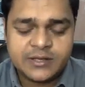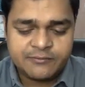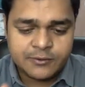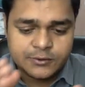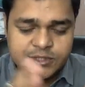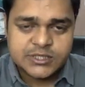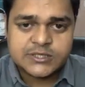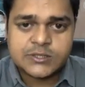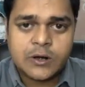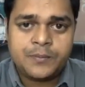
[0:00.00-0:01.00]
If you just
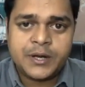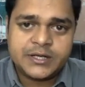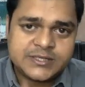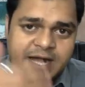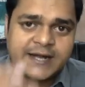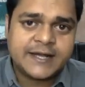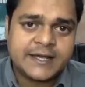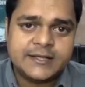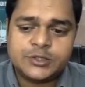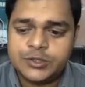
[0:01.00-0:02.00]
stop and start
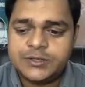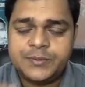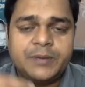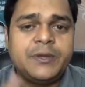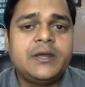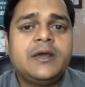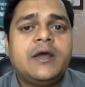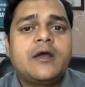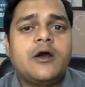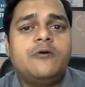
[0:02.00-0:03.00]
again, so it will be
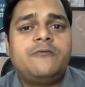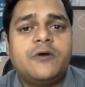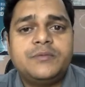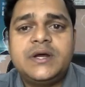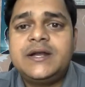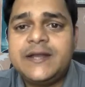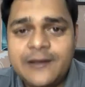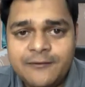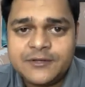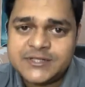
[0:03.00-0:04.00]
count from the
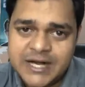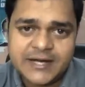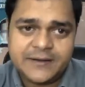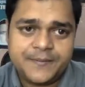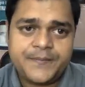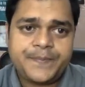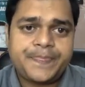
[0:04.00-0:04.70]
day of starting.